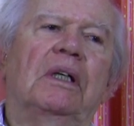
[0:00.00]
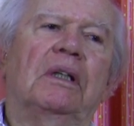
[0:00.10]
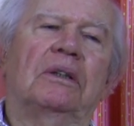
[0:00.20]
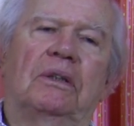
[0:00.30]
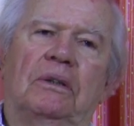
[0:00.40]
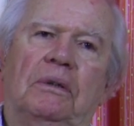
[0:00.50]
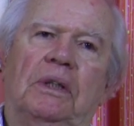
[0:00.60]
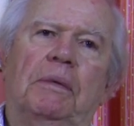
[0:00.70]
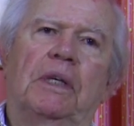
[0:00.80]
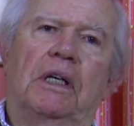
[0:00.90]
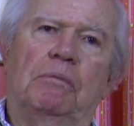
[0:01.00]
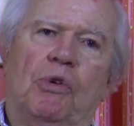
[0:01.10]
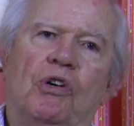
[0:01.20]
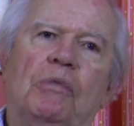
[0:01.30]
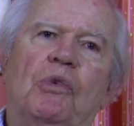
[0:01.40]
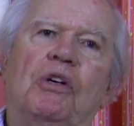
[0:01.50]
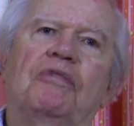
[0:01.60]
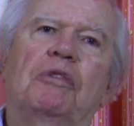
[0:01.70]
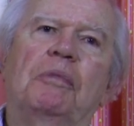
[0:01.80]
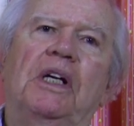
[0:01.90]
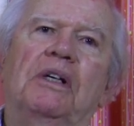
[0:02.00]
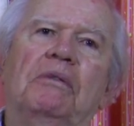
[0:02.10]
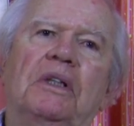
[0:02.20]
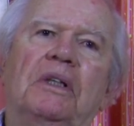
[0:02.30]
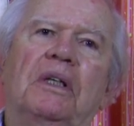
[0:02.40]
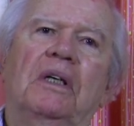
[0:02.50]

It's to become more and more familiar with